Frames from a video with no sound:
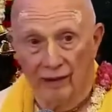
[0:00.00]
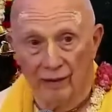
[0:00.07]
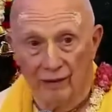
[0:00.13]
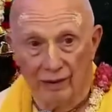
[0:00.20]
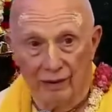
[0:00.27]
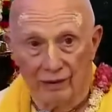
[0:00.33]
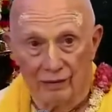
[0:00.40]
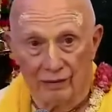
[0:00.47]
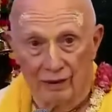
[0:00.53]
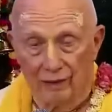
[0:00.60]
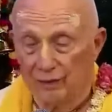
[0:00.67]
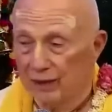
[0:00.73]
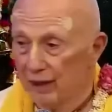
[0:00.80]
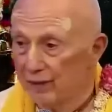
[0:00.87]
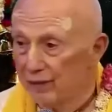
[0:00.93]
I mean,
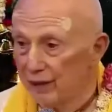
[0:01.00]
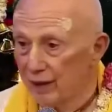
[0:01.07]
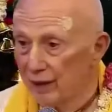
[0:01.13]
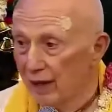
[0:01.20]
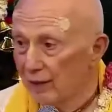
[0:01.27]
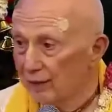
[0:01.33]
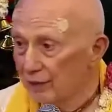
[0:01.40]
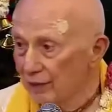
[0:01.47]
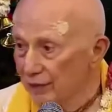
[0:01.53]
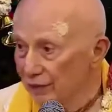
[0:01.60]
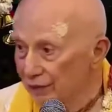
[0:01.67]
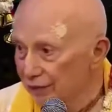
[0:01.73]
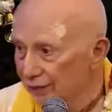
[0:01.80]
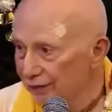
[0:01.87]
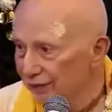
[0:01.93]
sometimes that
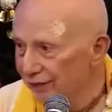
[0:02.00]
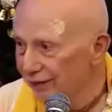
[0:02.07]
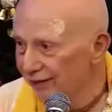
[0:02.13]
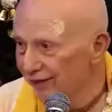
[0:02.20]
happens.